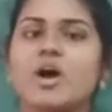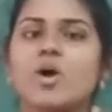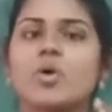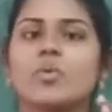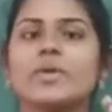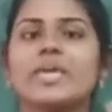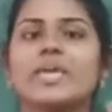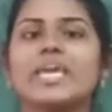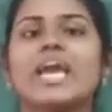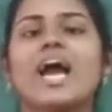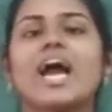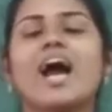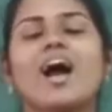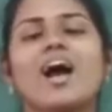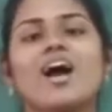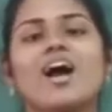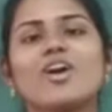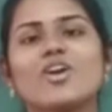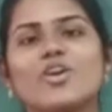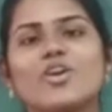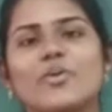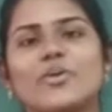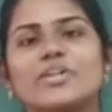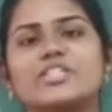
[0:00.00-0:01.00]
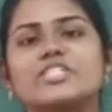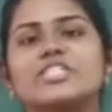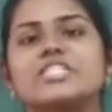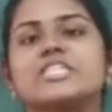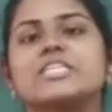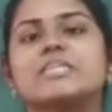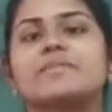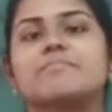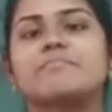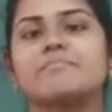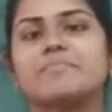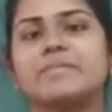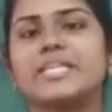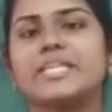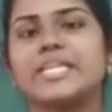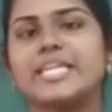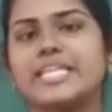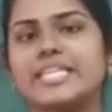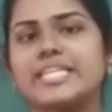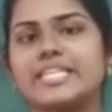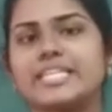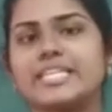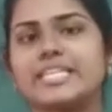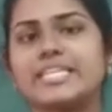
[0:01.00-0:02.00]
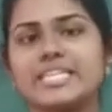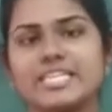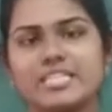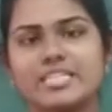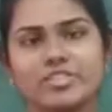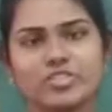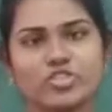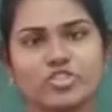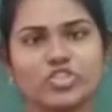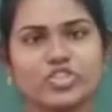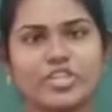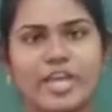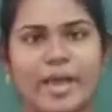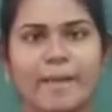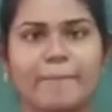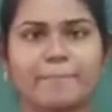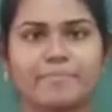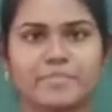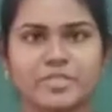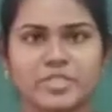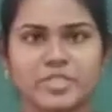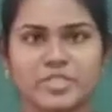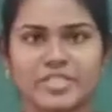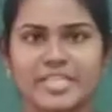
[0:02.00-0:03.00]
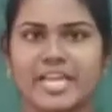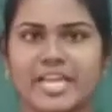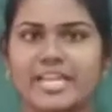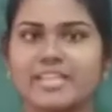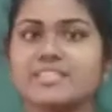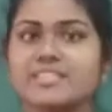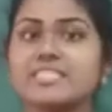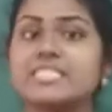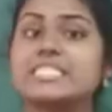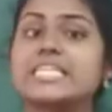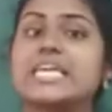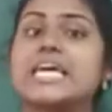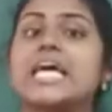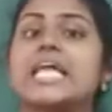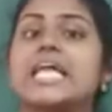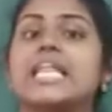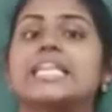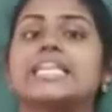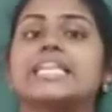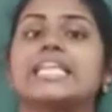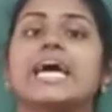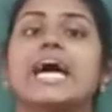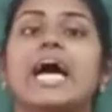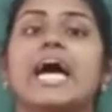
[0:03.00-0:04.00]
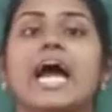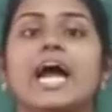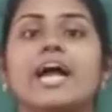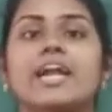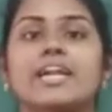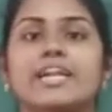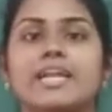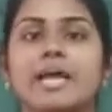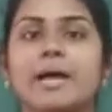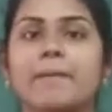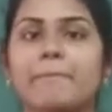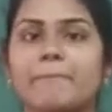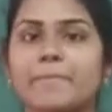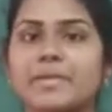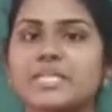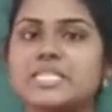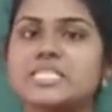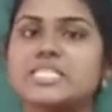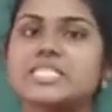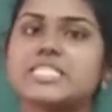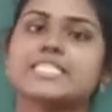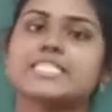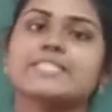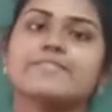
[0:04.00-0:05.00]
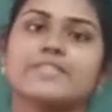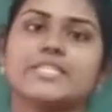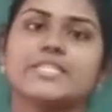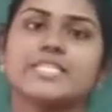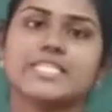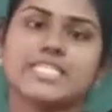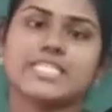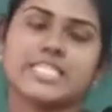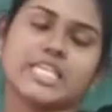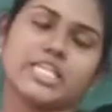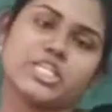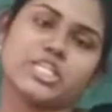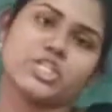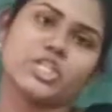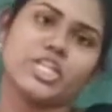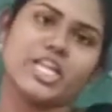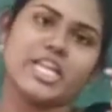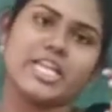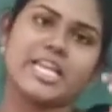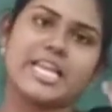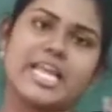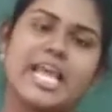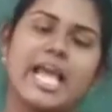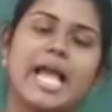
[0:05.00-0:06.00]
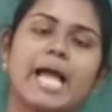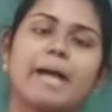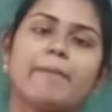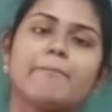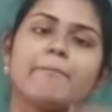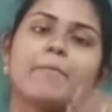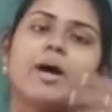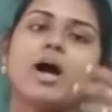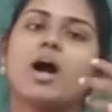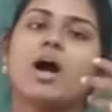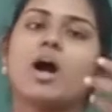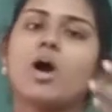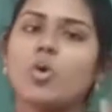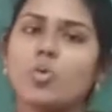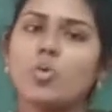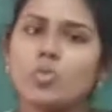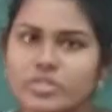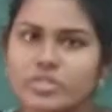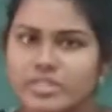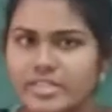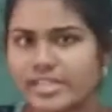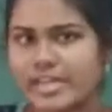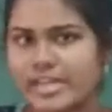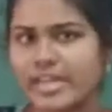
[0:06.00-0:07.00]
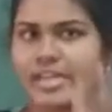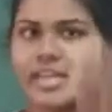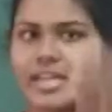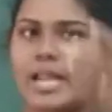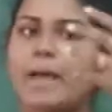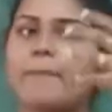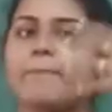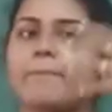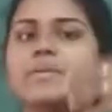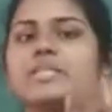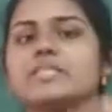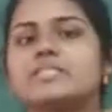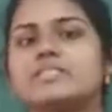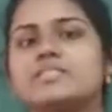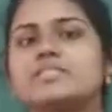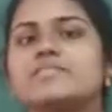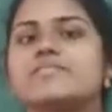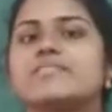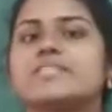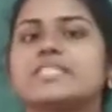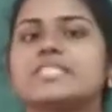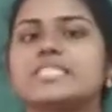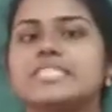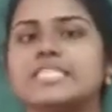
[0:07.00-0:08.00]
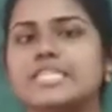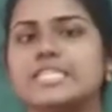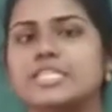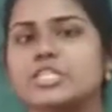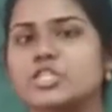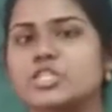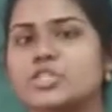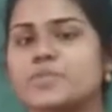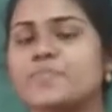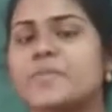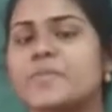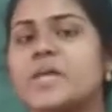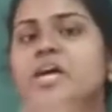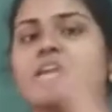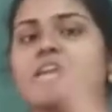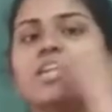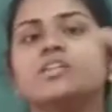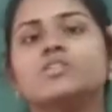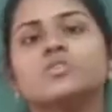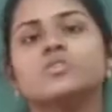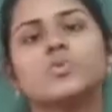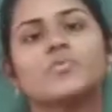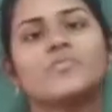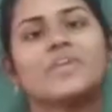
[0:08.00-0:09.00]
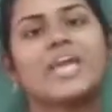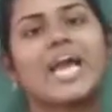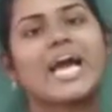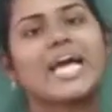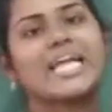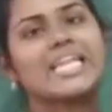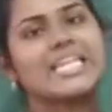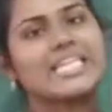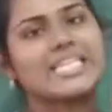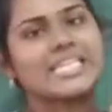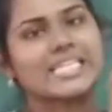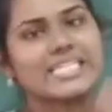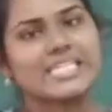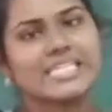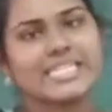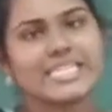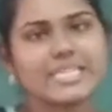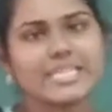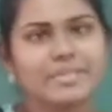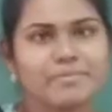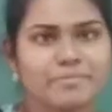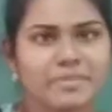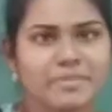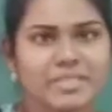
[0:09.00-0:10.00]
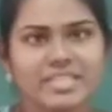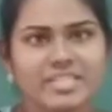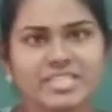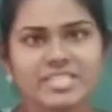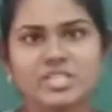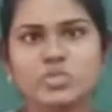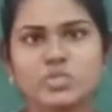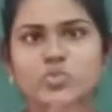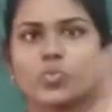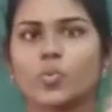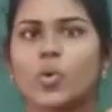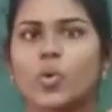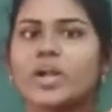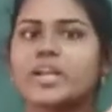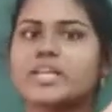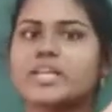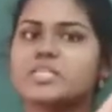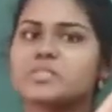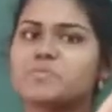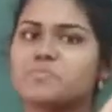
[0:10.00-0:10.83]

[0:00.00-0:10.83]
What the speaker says: We are going to complete the chapter, that is the Harappan Civilization and about the Harappan Civilization. So we already completed what is